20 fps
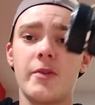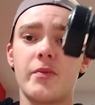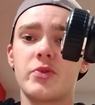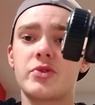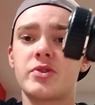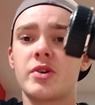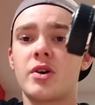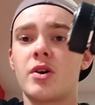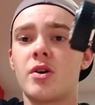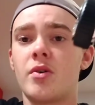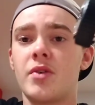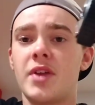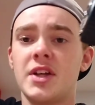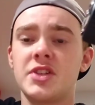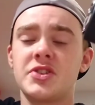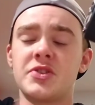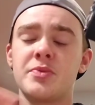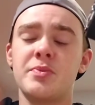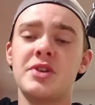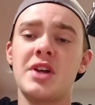So
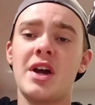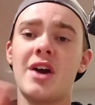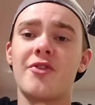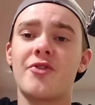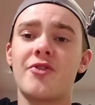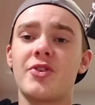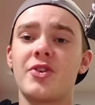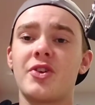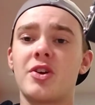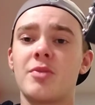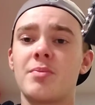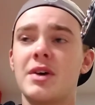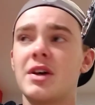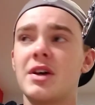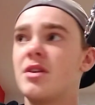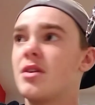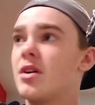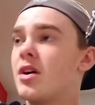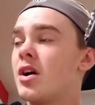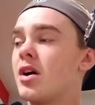that's gonna be down for a little
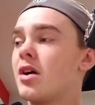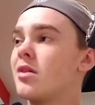bit.